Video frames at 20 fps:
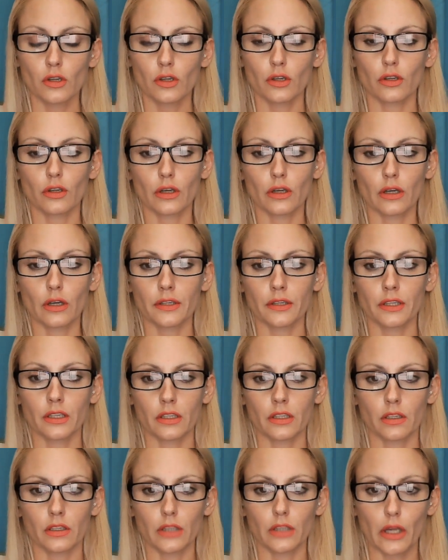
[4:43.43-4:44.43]
I think
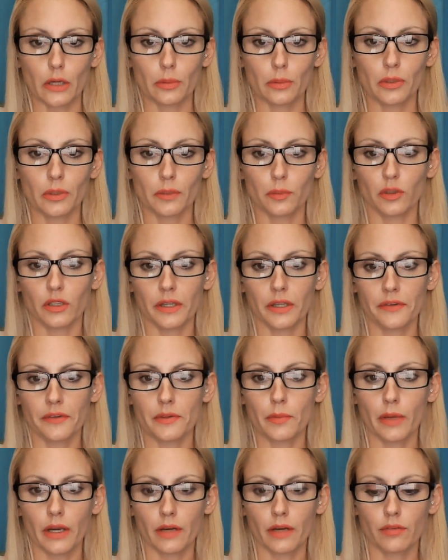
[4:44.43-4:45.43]
a lot of people let them
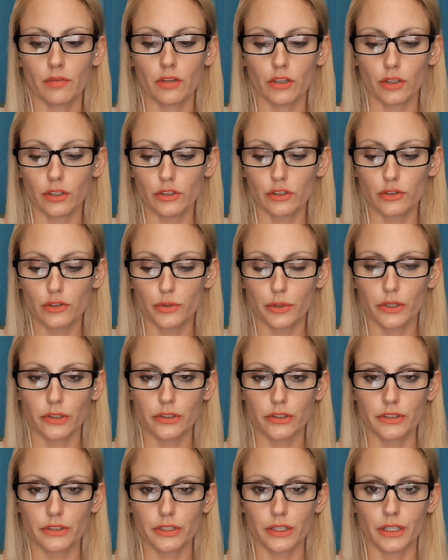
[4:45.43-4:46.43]
have it on Twitter
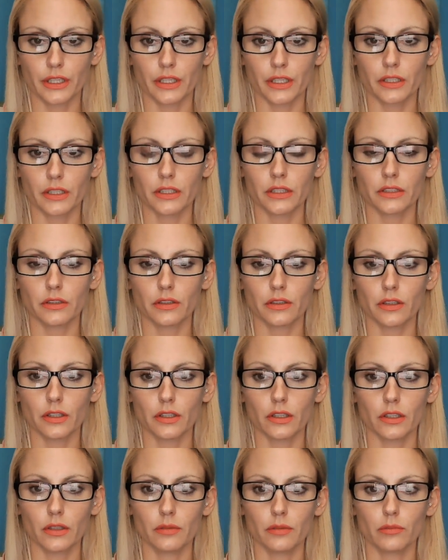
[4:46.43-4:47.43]
today
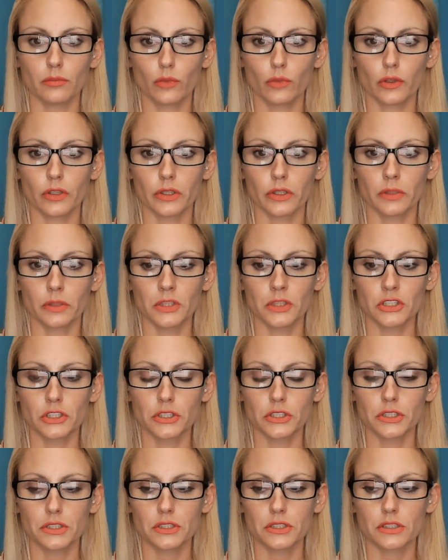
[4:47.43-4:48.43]
um, with
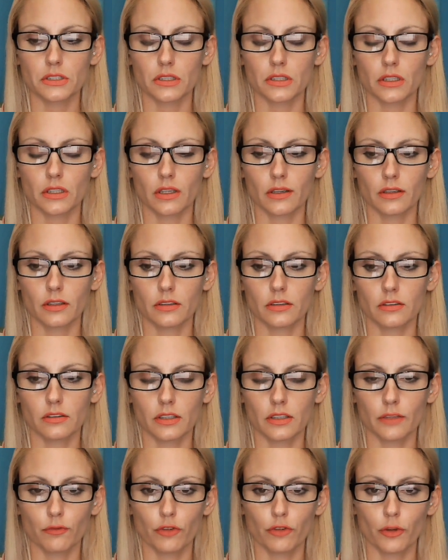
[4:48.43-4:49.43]
images and
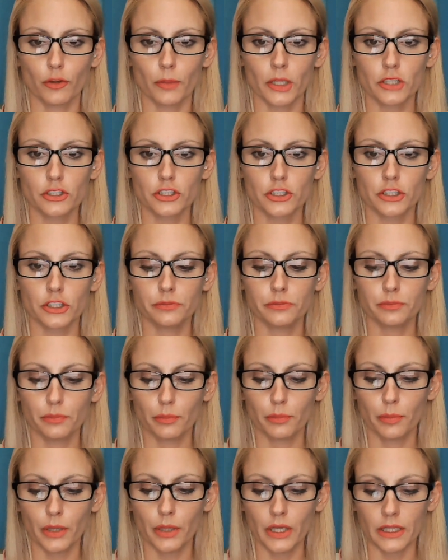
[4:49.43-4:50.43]
information.
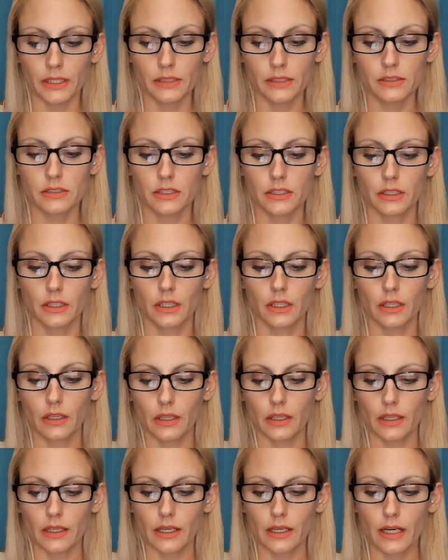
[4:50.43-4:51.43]
But,
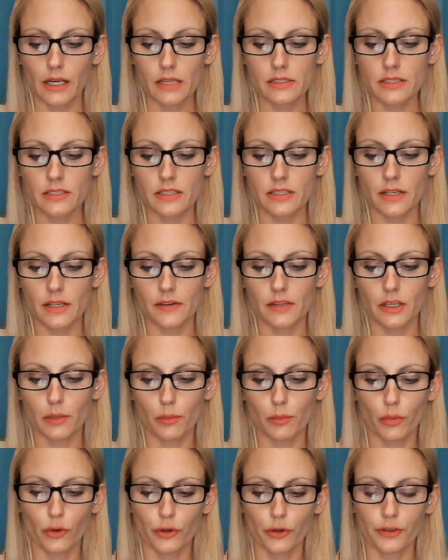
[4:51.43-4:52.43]
as I said, the
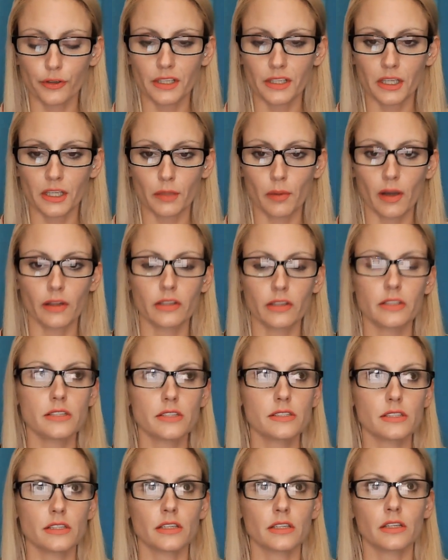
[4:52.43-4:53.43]
important thing about this
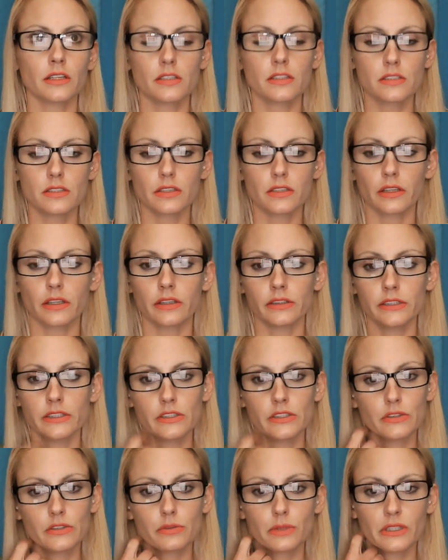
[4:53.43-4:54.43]
is at
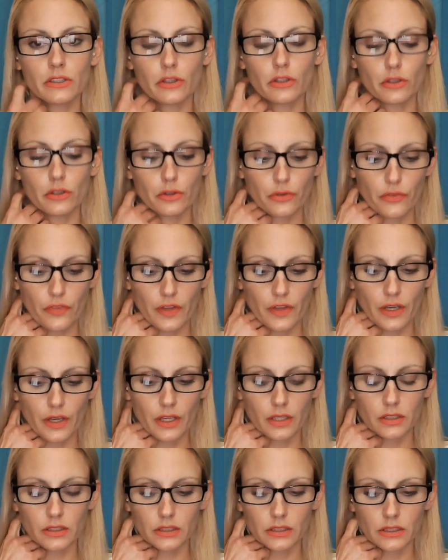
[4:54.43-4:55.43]
least we know that
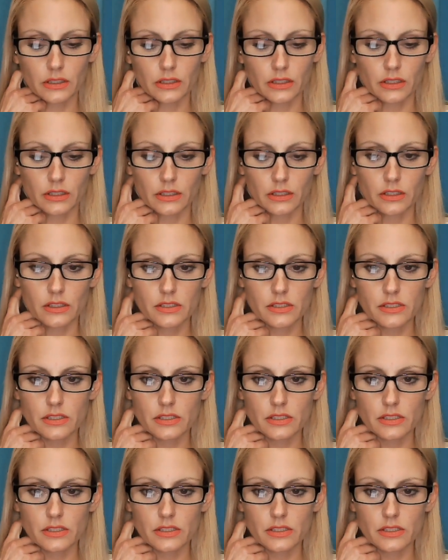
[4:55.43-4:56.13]
it is,